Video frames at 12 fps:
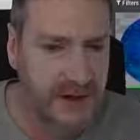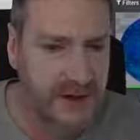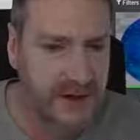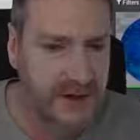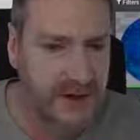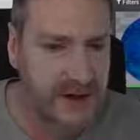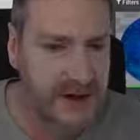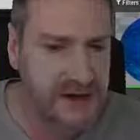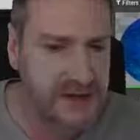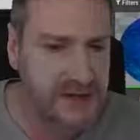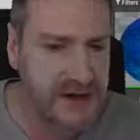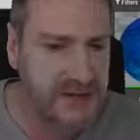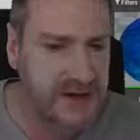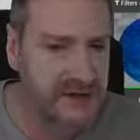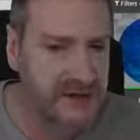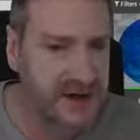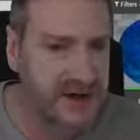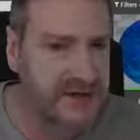And I'm going to open
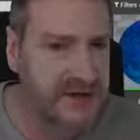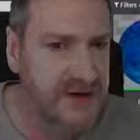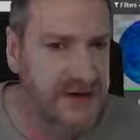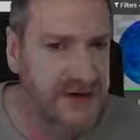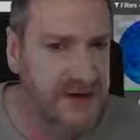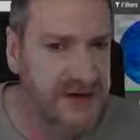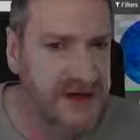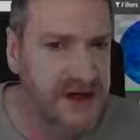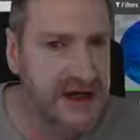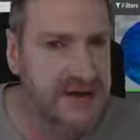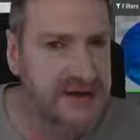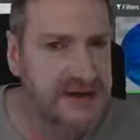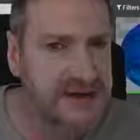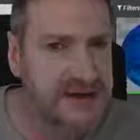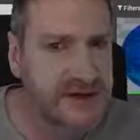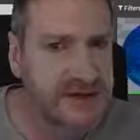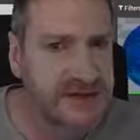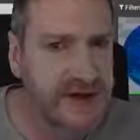up the third texture here and just
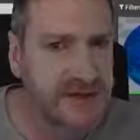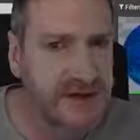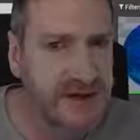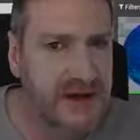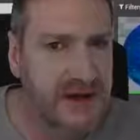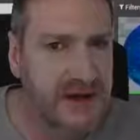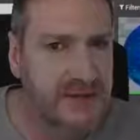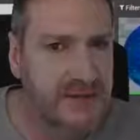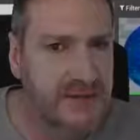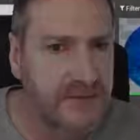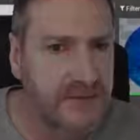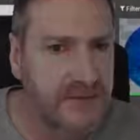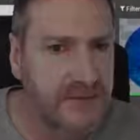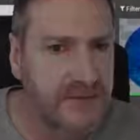do the same thing again.